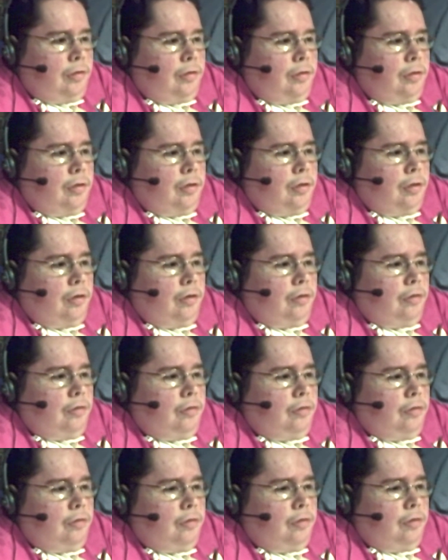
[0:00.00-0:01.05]
Uh,
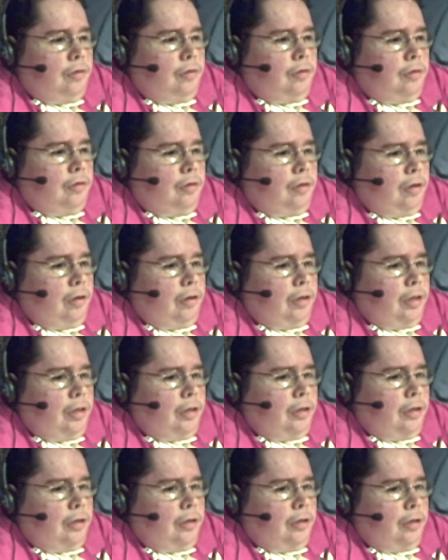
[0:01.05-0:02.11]
Khali
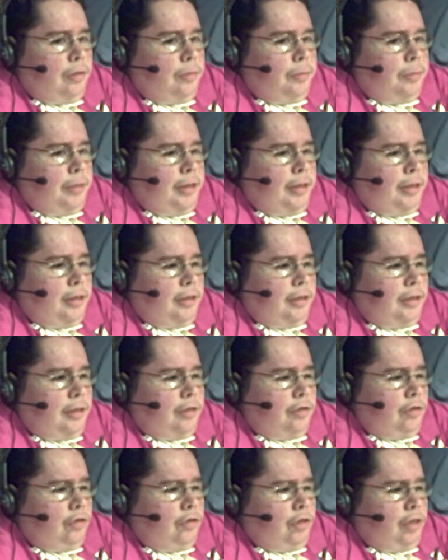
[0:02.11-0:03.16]
comes back and hits the
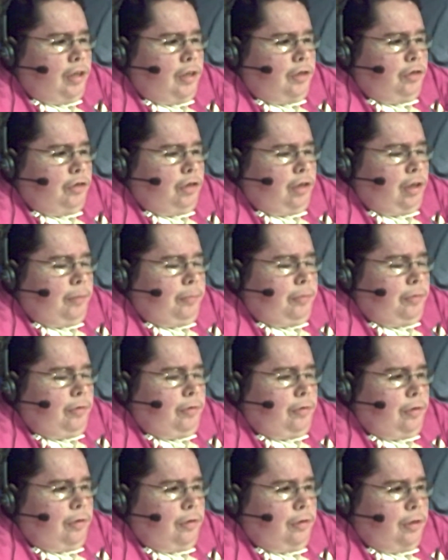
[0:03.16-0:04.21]
giant chop
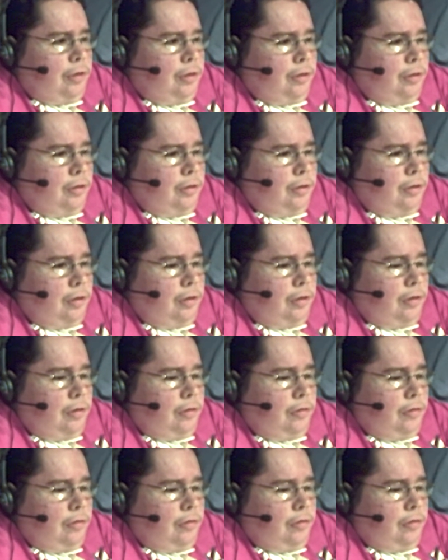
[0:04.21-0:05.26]
on
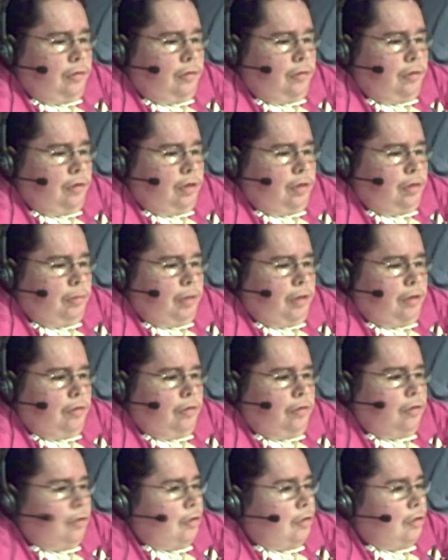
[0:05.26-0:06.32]
Swaggle
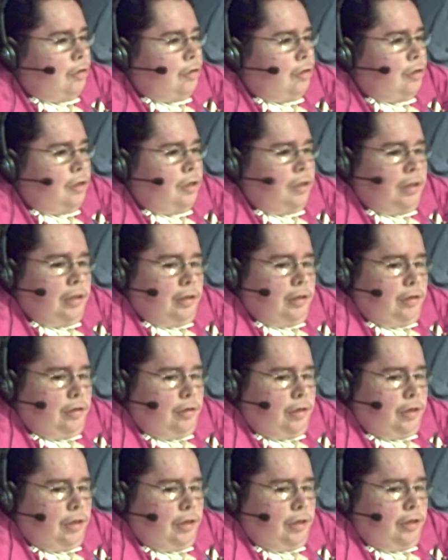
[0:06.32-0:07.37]
to
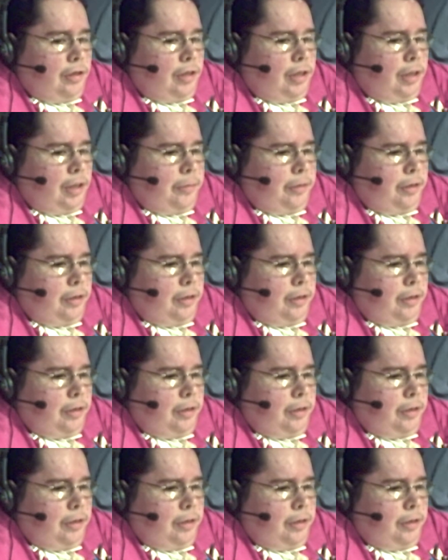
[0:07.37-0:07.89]
end the segment.